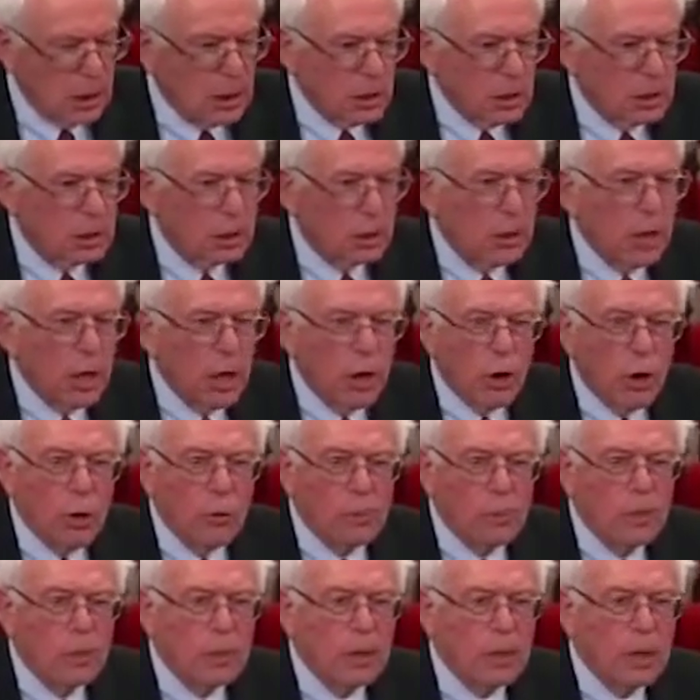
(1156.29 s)
So I
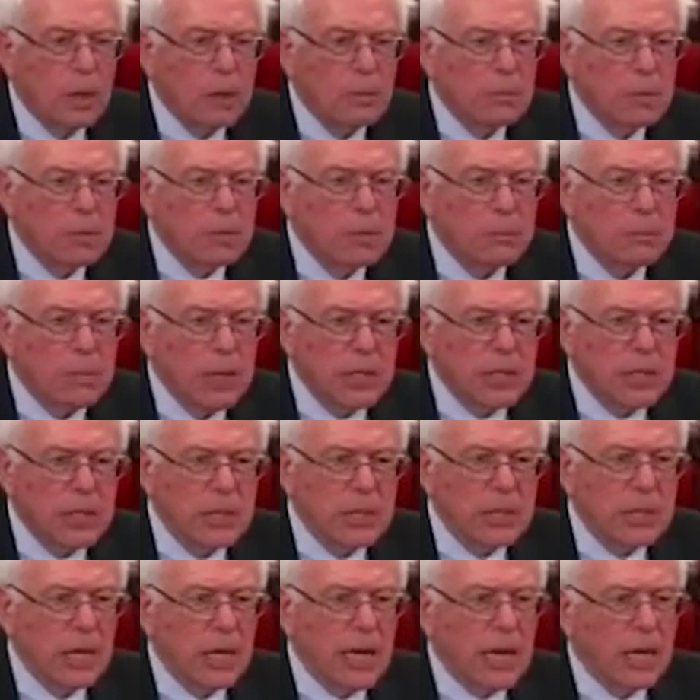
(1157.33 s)
hope, Mr.
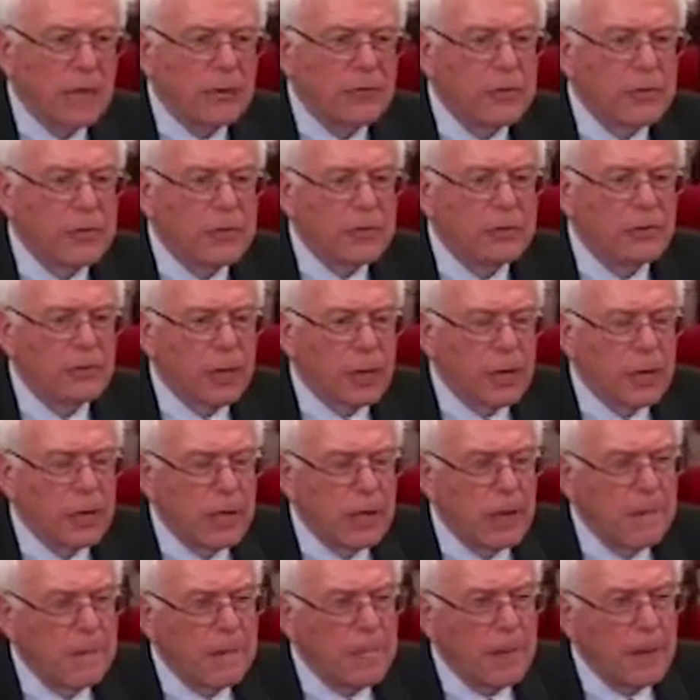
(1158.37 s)
President, out of this
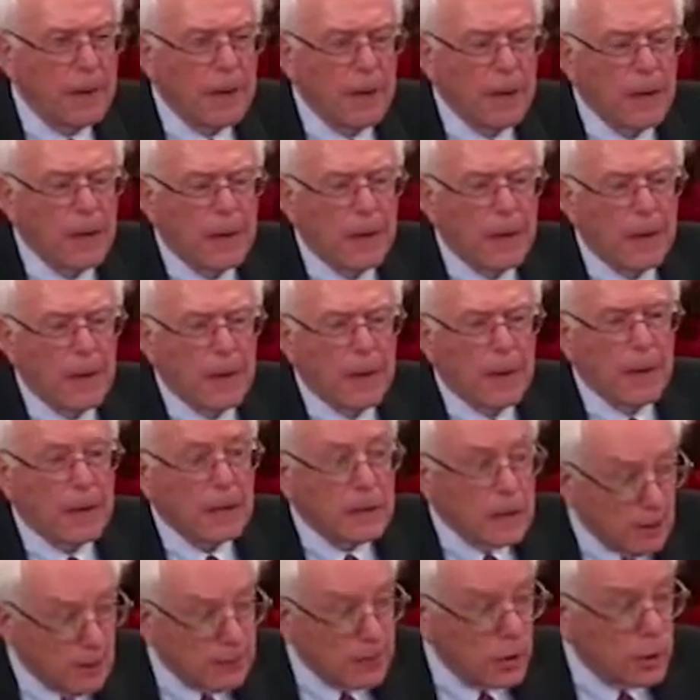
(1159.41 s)
very
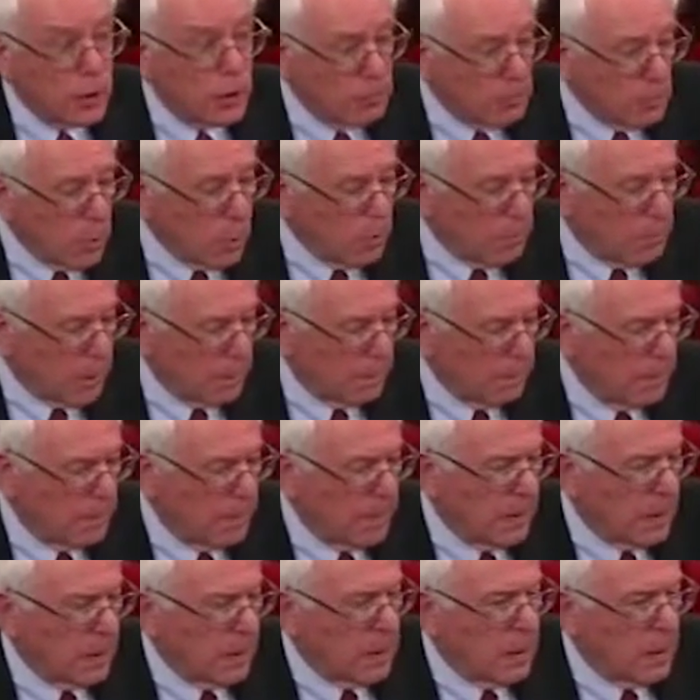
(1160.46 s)
difficult moment,
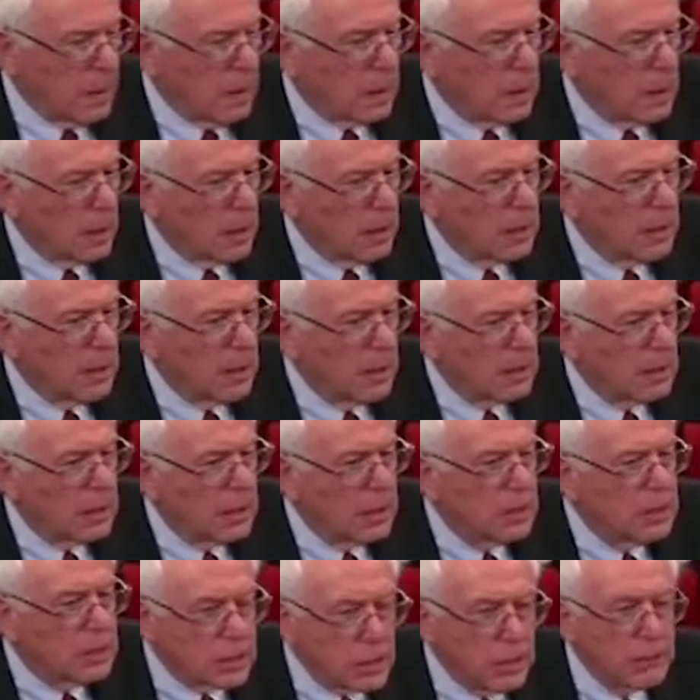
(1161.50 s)
that
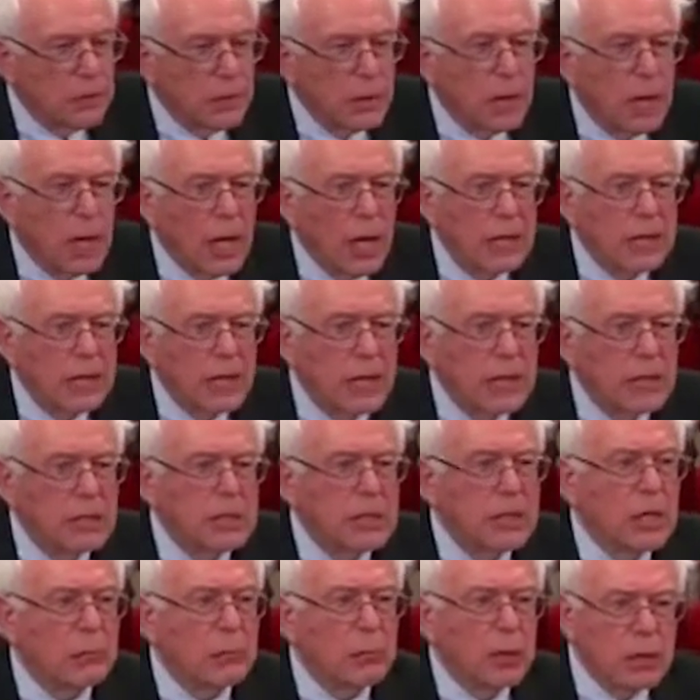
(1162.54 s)
the silver lining
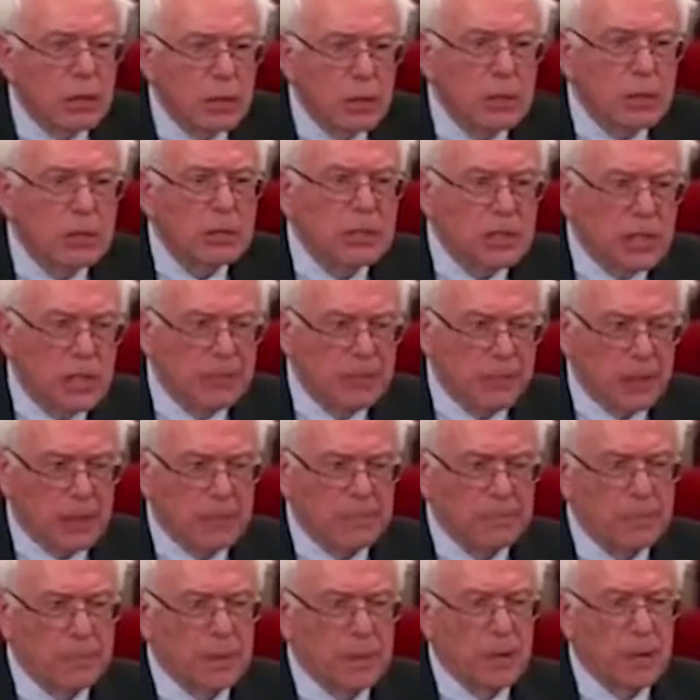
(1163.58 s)
is that we learn something
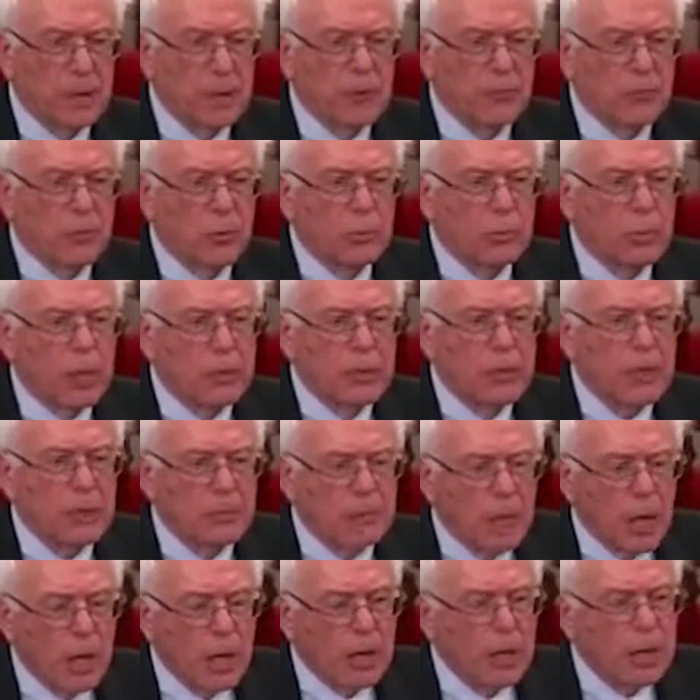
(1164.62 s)
from what the
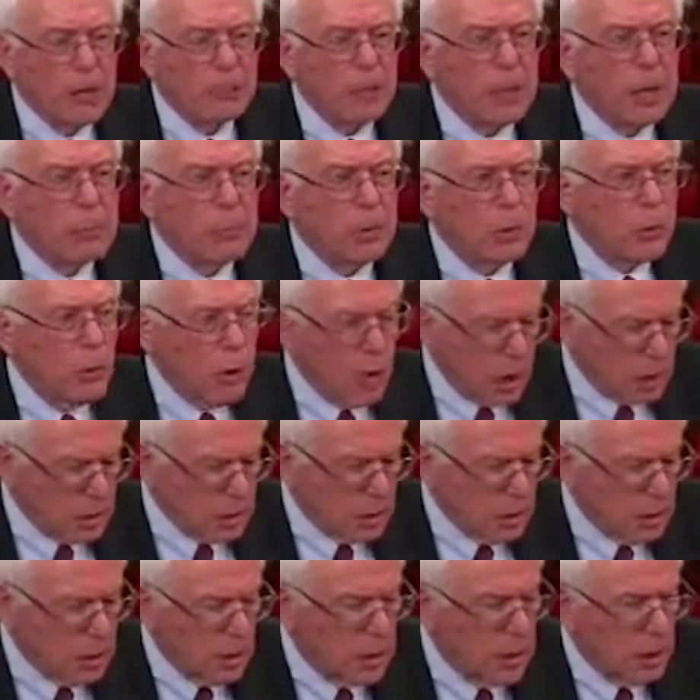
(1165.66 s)
American people want,
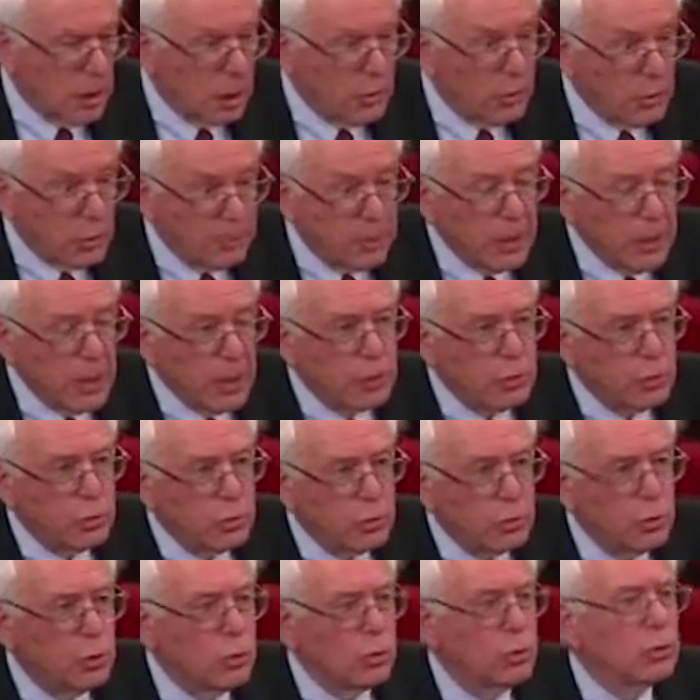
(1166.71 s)
and we begin to
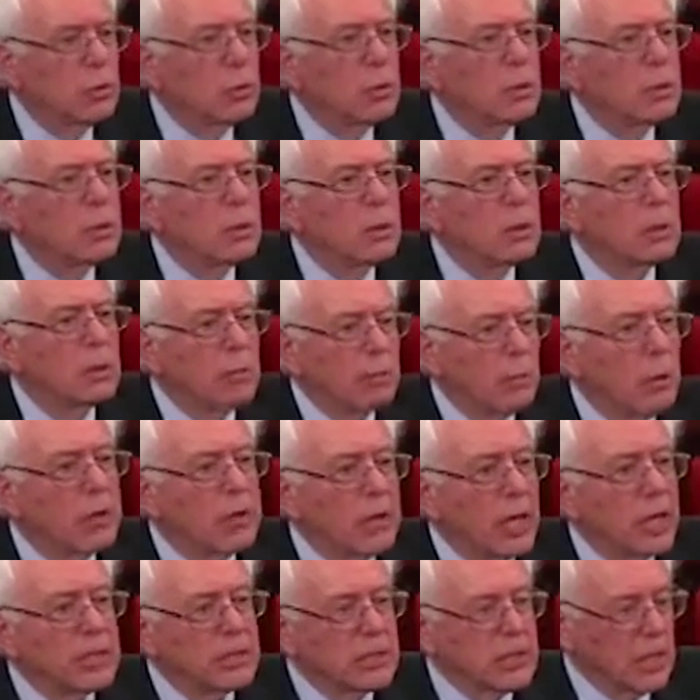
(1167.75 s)
do what
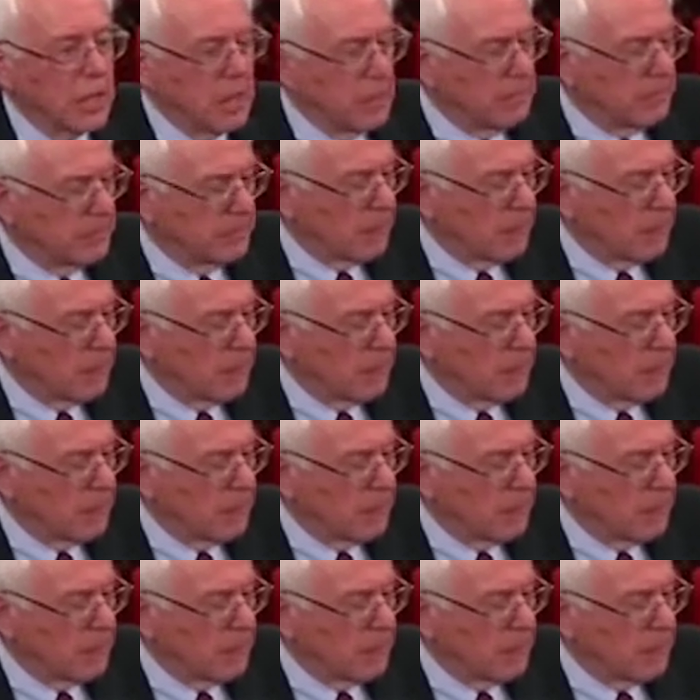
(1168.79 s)
they say.